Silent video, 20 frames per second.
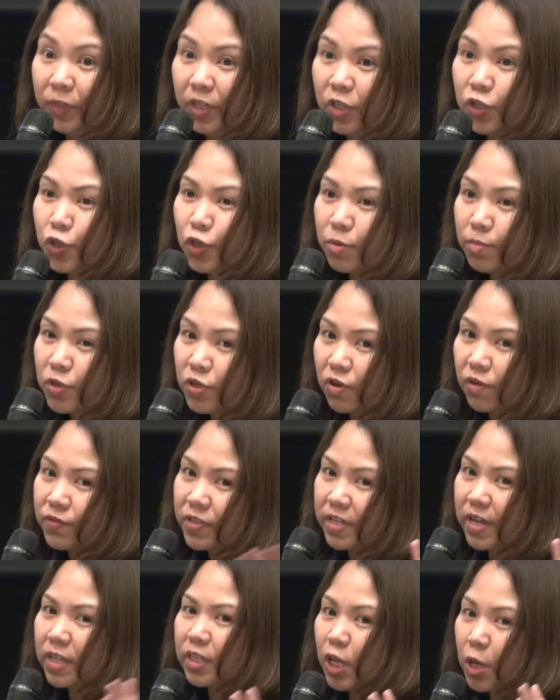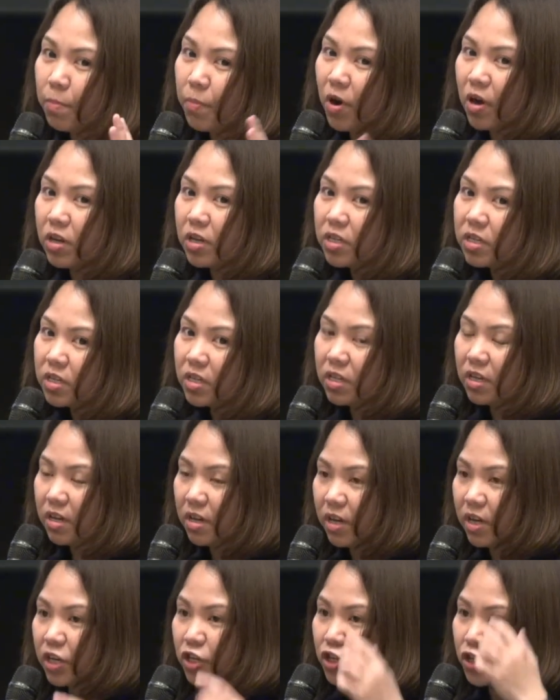in terms of setting policy
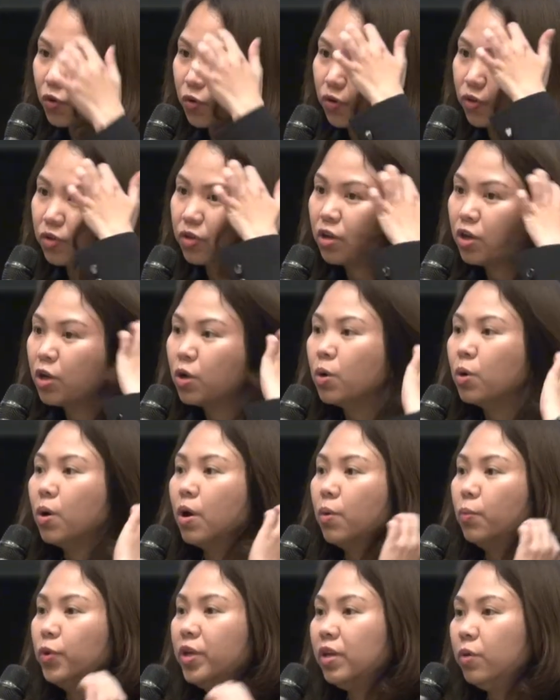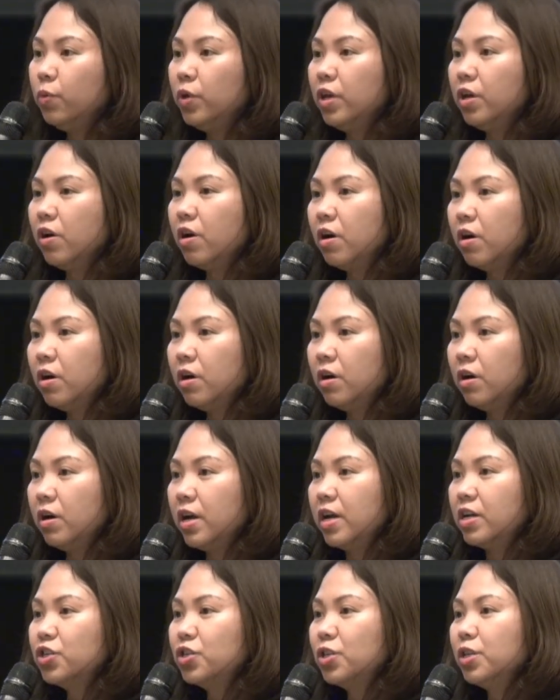direction, we are
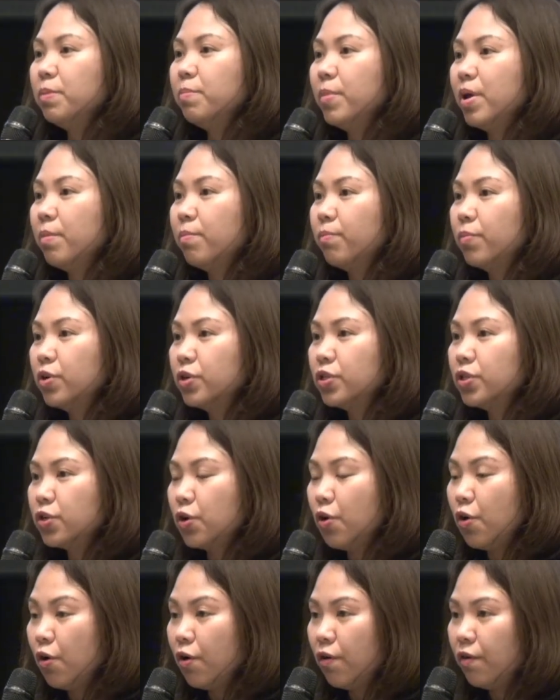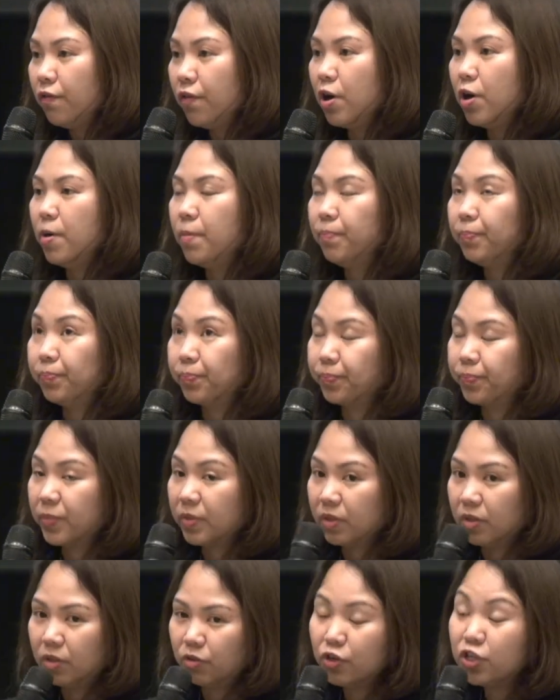actually members of
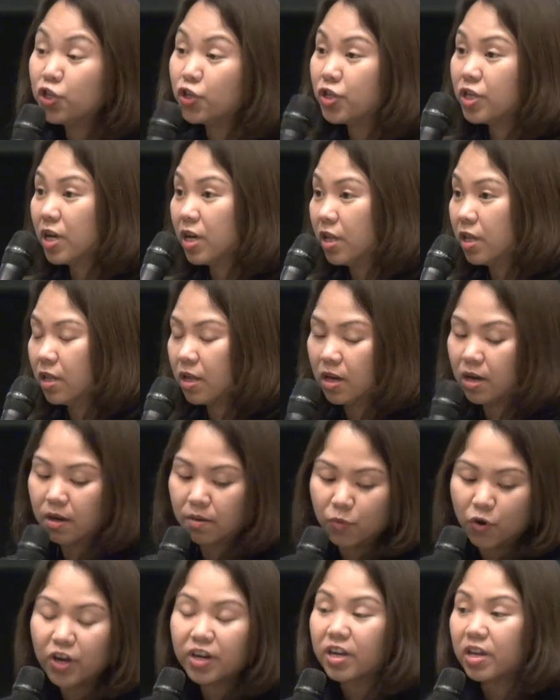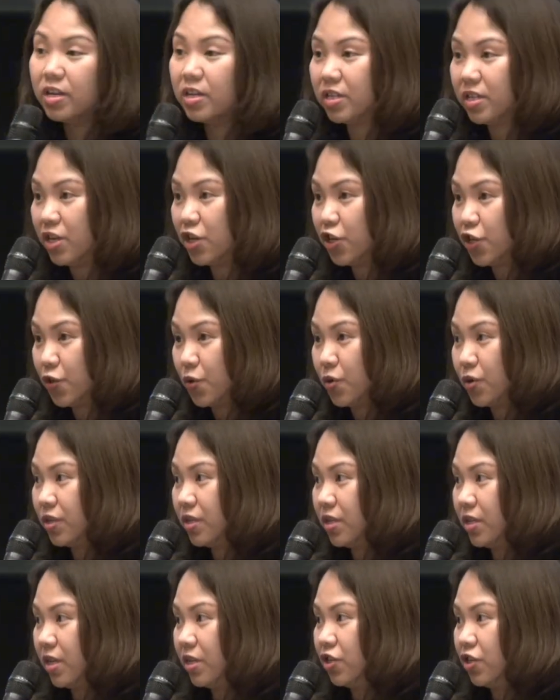regional
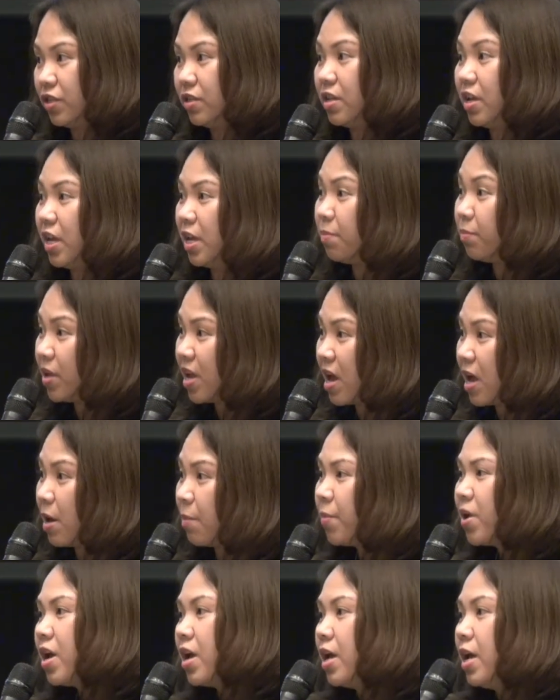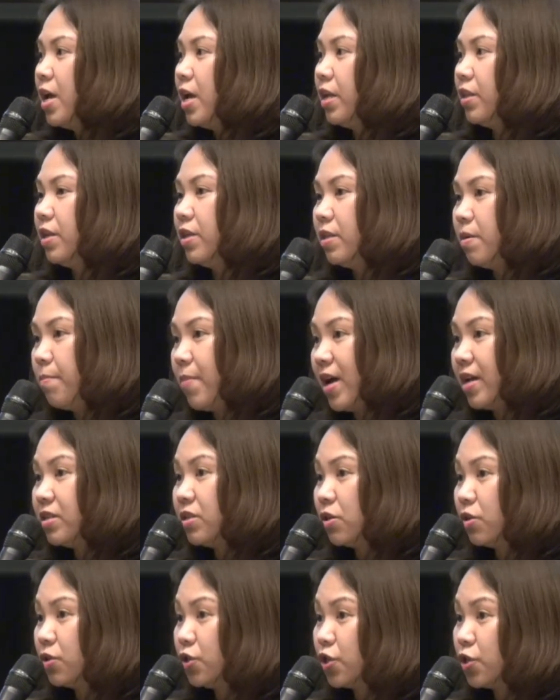organizations such as the EMIAP and then the
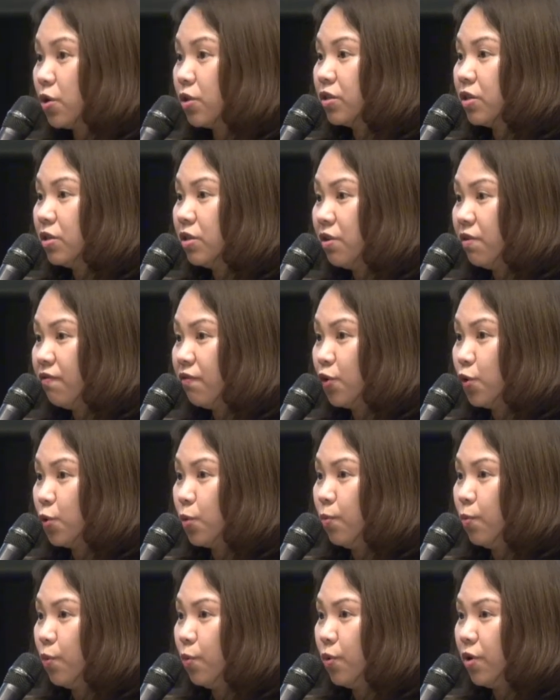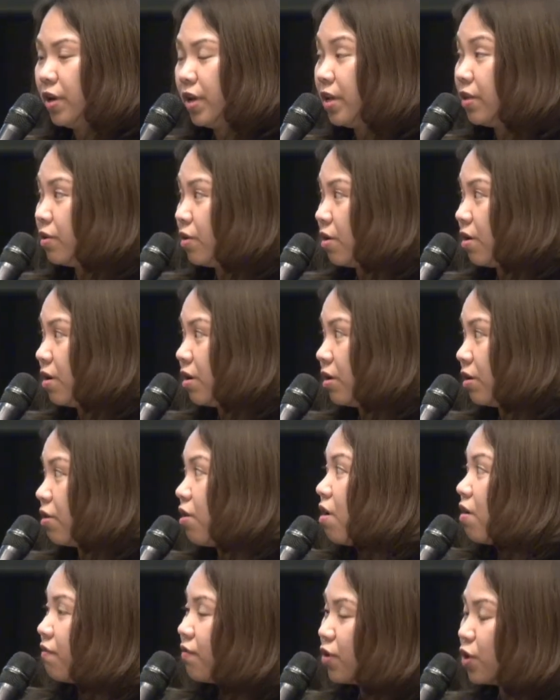Basel Consultative Group, wherein our
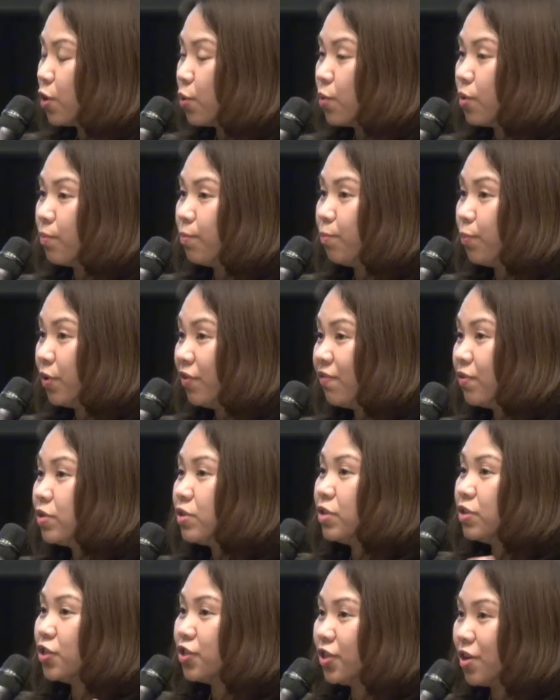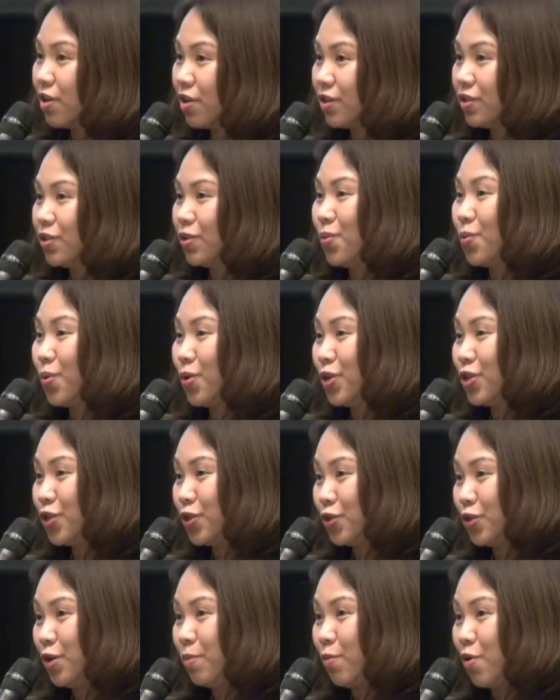governor previously chairs the work
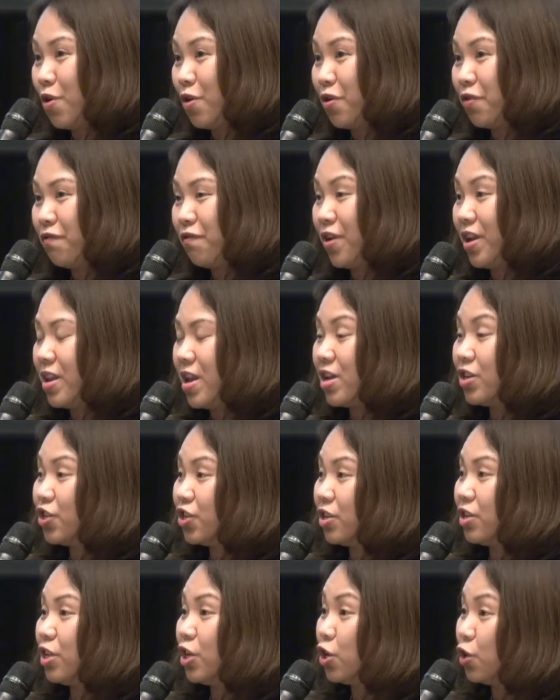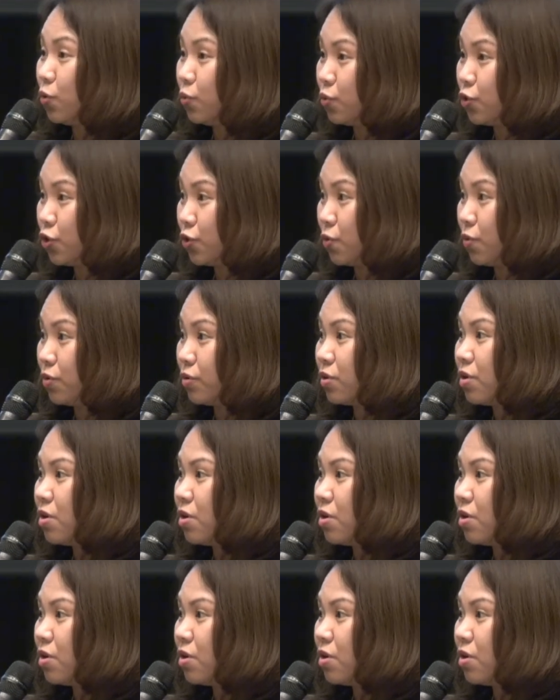stream on financial inclusion.